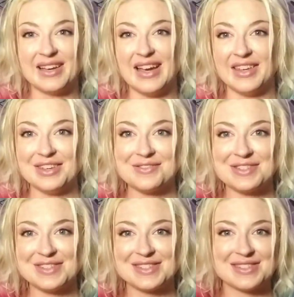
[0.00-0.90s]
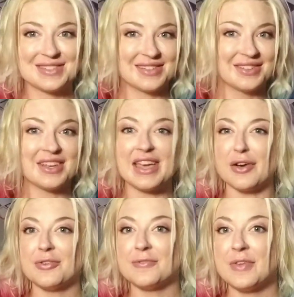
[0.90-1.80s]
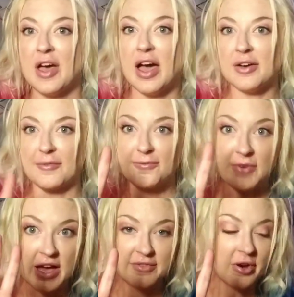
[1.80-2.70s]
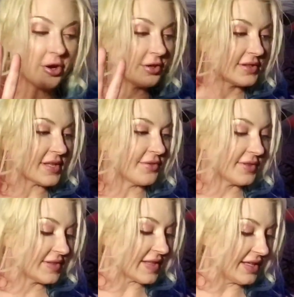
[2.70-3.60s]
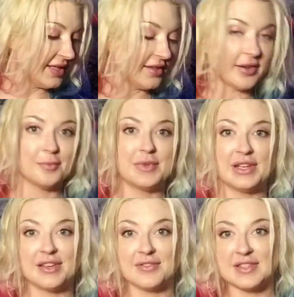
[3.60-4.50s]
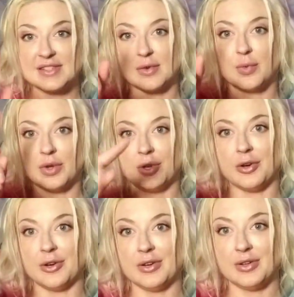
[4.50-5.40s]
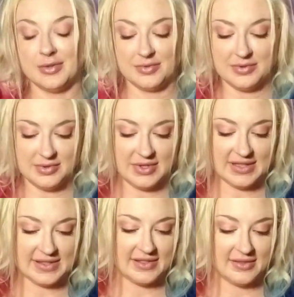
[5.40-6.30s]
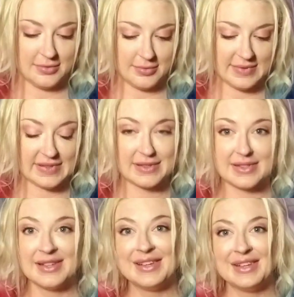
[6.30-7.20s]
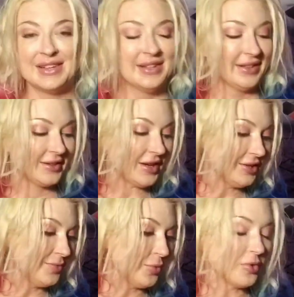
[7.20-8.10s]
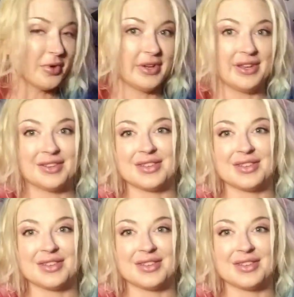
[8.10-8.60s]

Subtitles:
I give this, like, out of 5 hearts on the site, I'm gonna give this a 1 heart, because it was kind of boring.